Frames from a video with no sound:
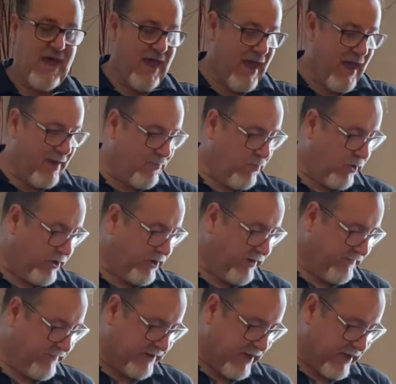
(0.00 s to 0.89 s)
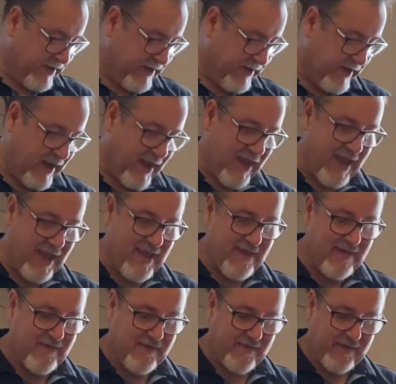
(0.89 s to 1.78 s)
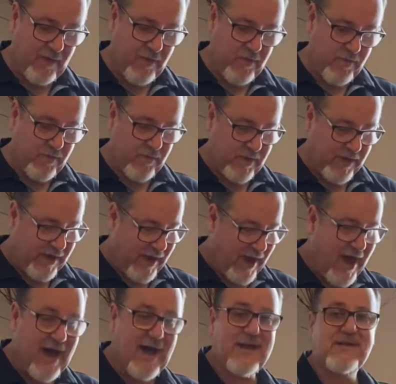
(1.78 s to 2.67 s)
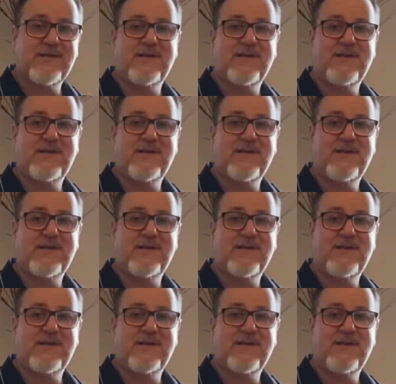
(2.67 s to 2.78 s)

and what I've done is cut